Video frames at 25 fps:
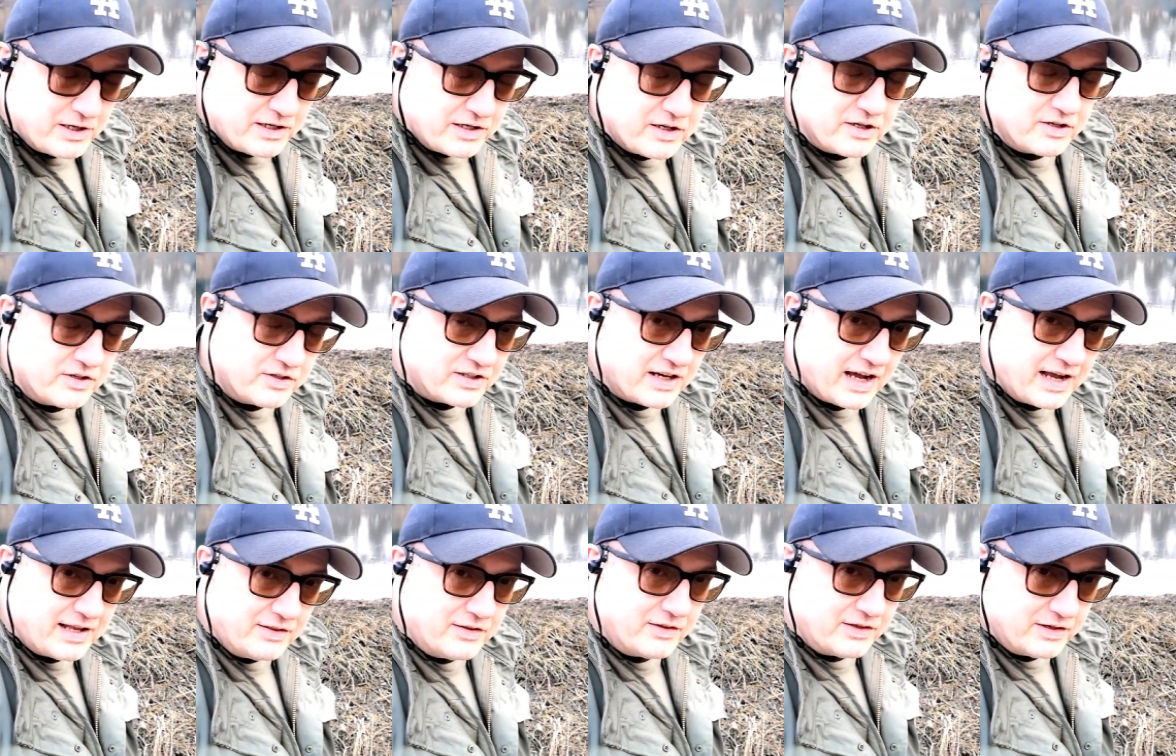be
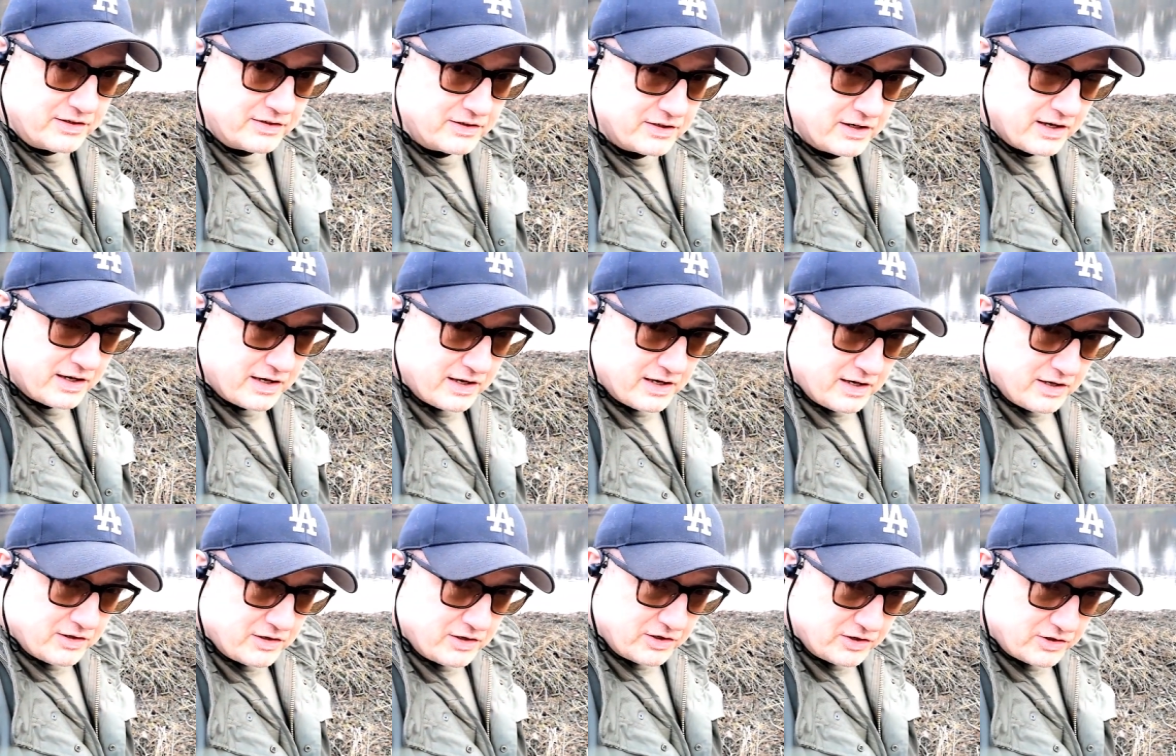contended
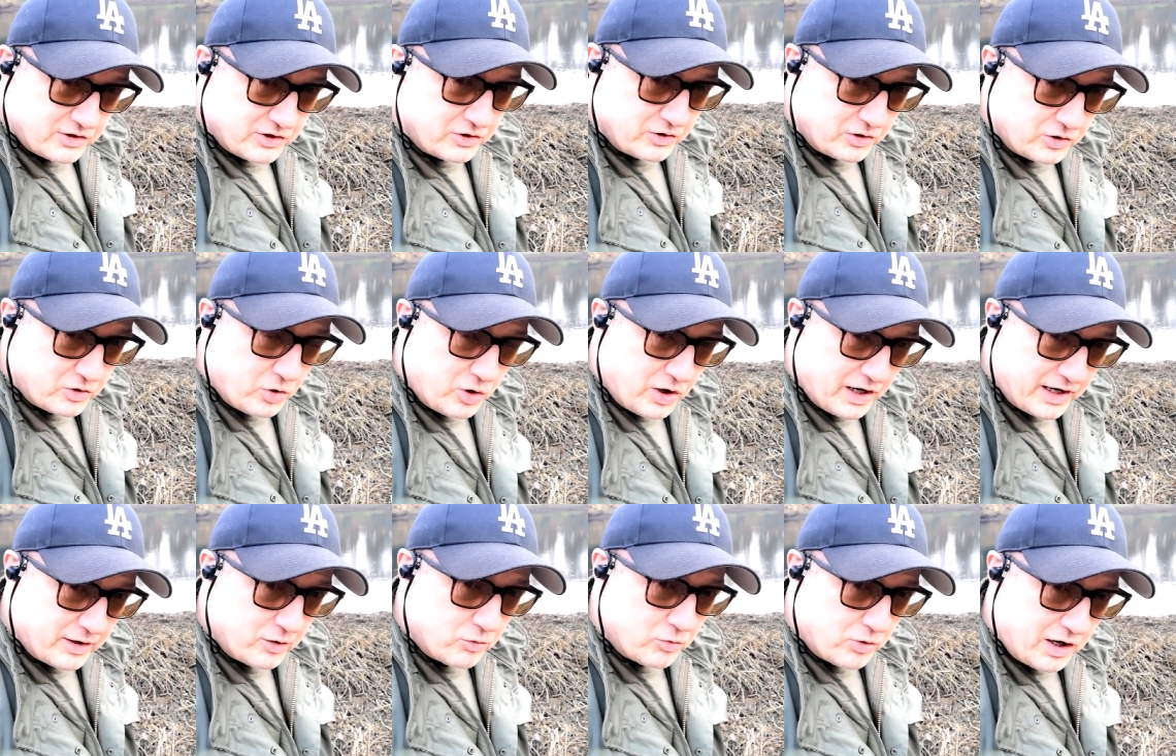that it took
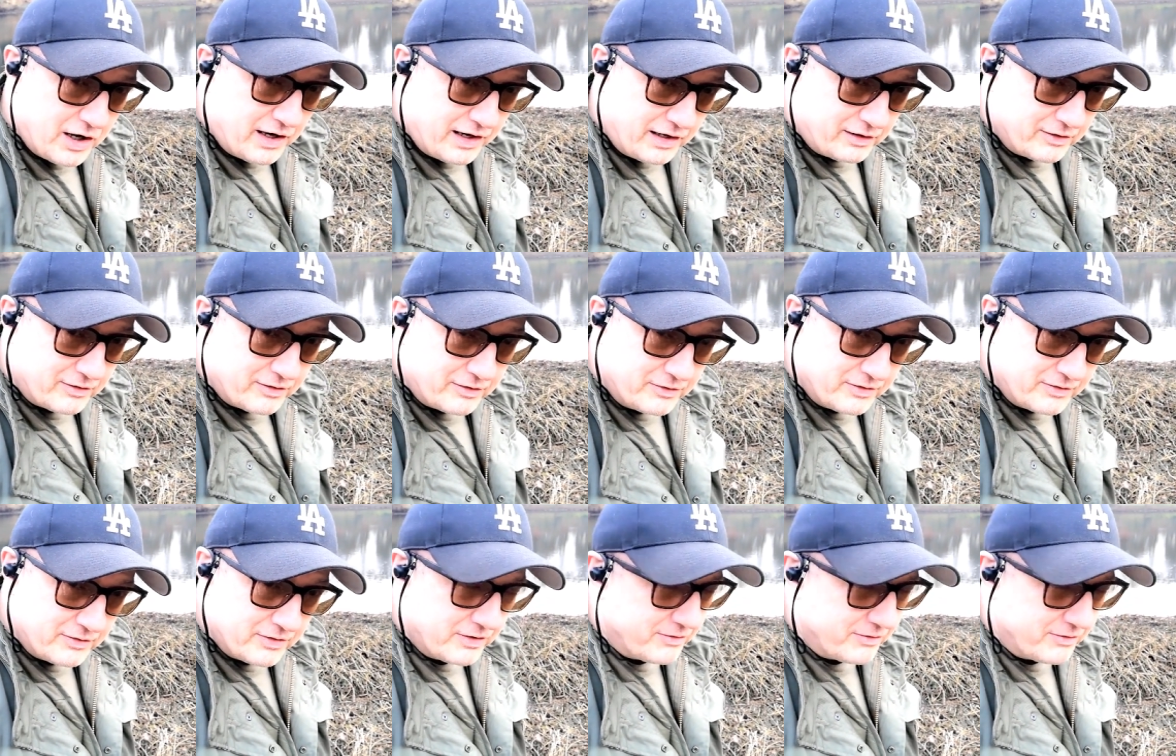quite a while